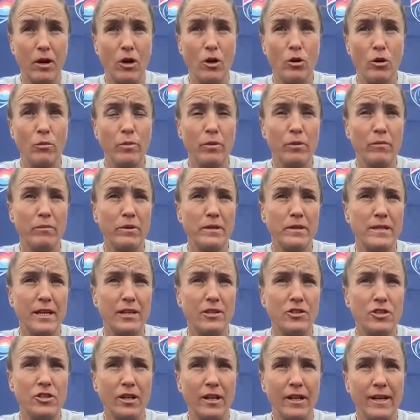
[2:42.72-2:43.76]
open
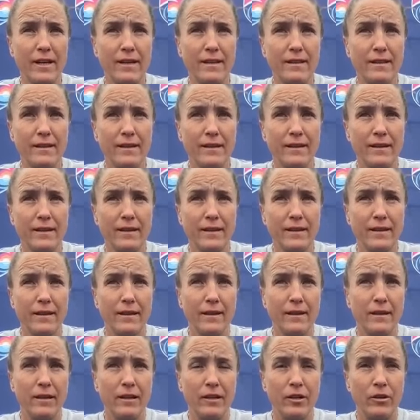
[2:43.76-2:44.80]
potentially.
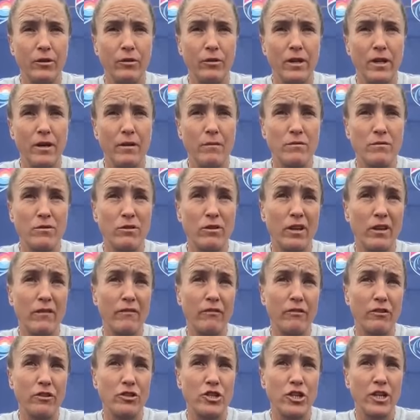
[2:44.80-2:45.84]
I know that he was looking
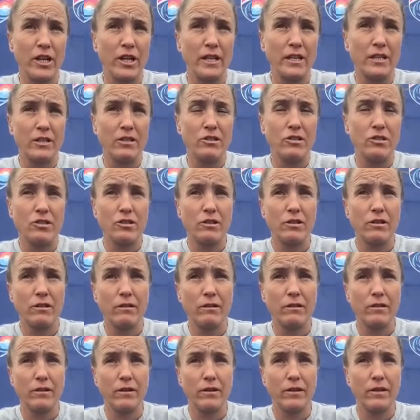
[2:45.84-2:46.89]
for a change,
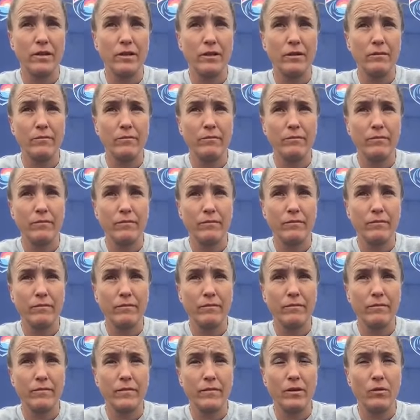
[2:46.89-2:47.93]
and
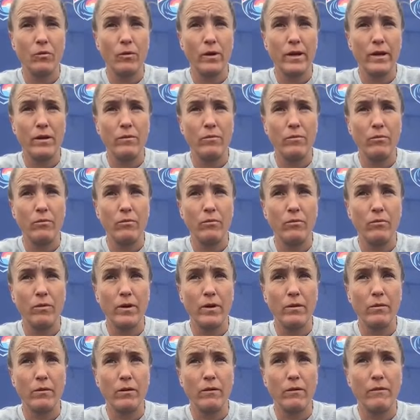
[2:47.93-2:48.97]
we
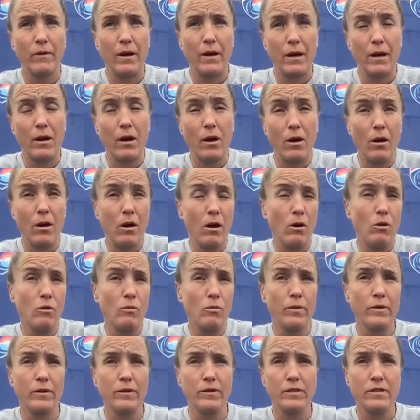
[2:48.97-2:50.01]
were
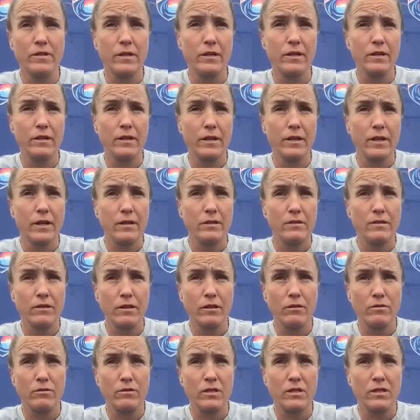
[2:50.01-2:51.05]
open to
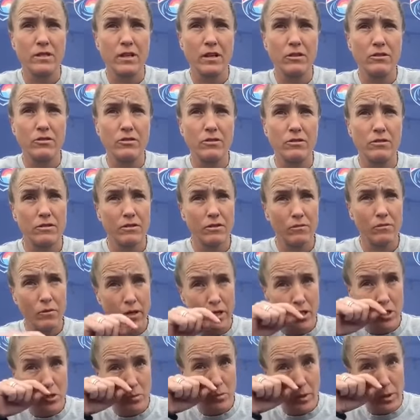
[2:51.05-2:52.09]
those discussions. And
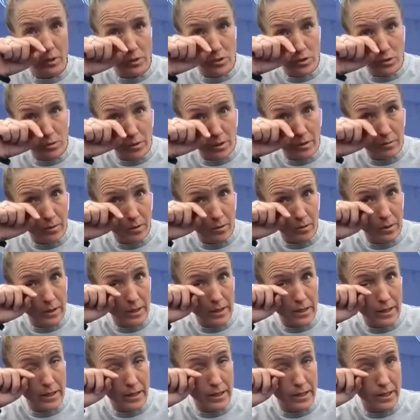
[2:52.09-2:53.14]
when I spoke to him, the
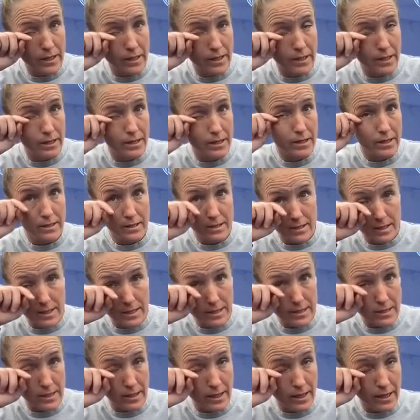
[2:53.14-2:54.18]
way he
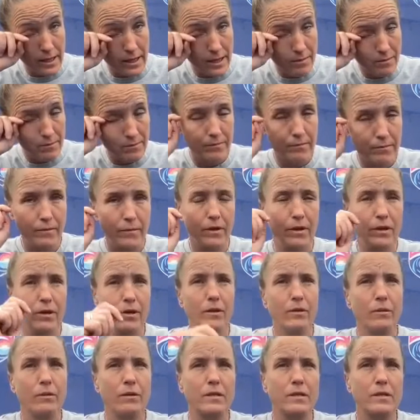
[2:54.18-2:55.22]
sees the game, you
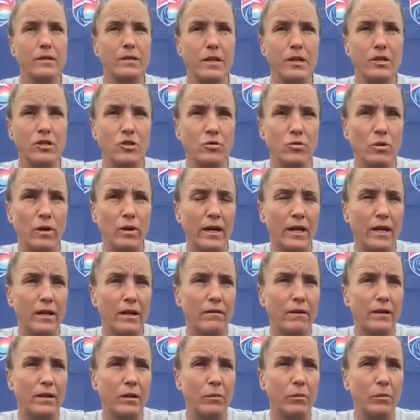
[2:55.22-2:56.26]
know, the discussions we had
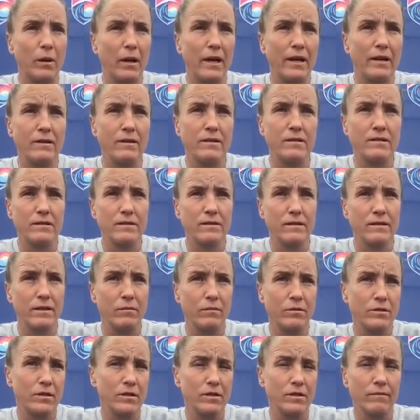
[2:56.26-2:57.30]
around the players, he
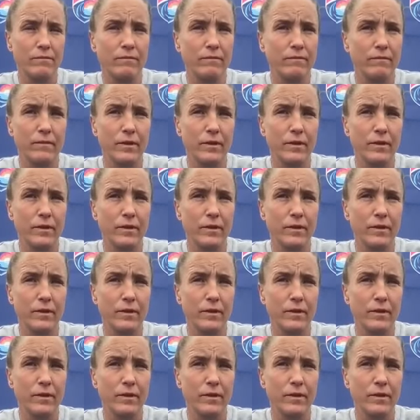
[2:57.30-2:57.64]
was a